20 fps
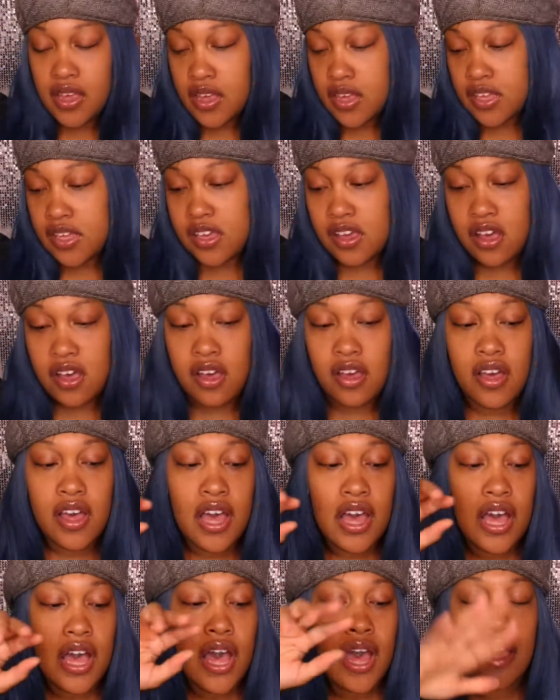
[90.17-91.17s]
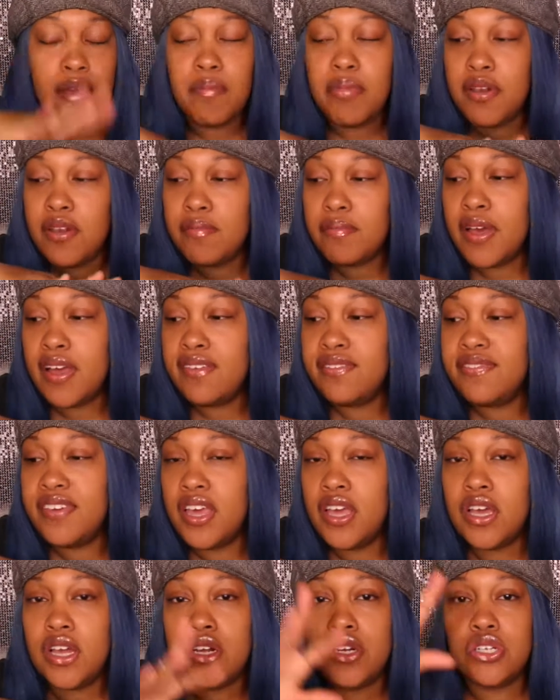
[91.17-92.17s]
Y'all, I burned my
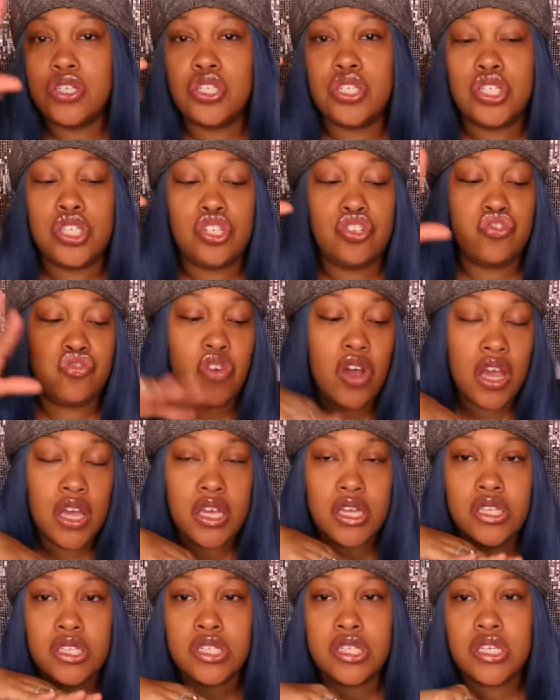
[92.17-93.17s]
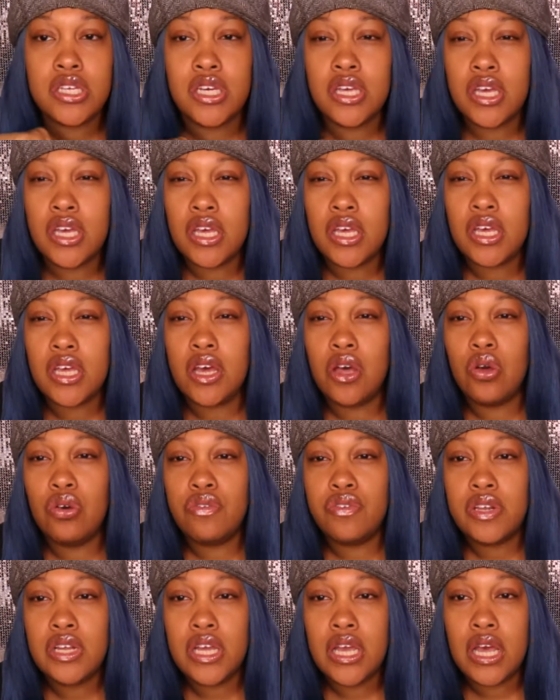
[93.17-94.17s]
fingers trying to get,
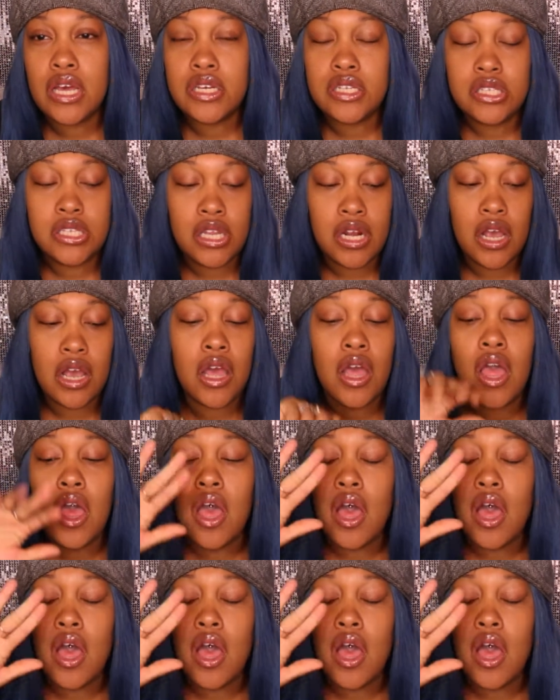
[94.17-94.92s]
hopefully y'all can see that.